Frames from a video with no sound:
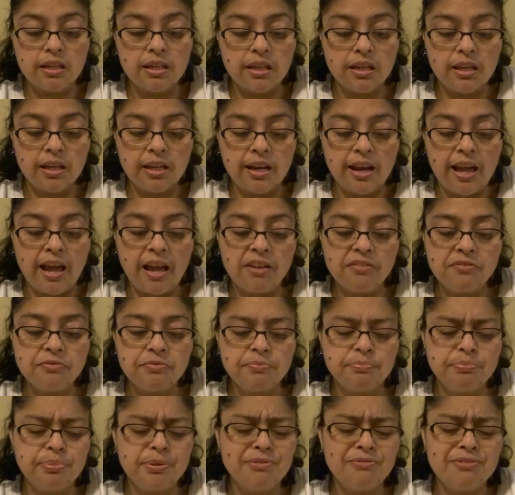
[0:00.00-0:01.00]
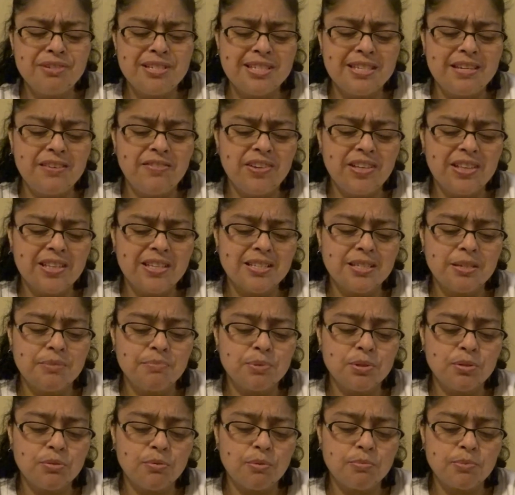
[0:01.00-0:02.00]
And I've been receiving the
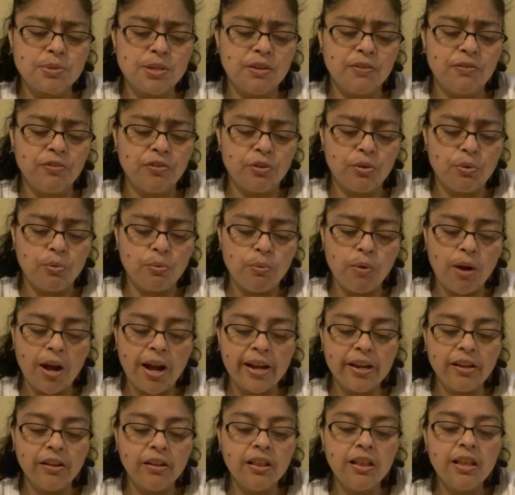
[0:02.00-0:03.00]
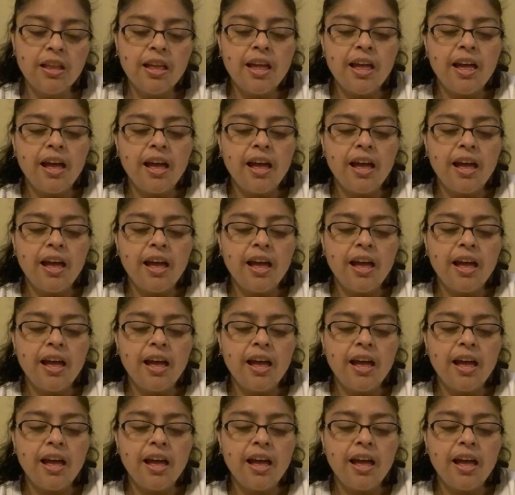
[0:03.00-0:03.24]
subscription for a while.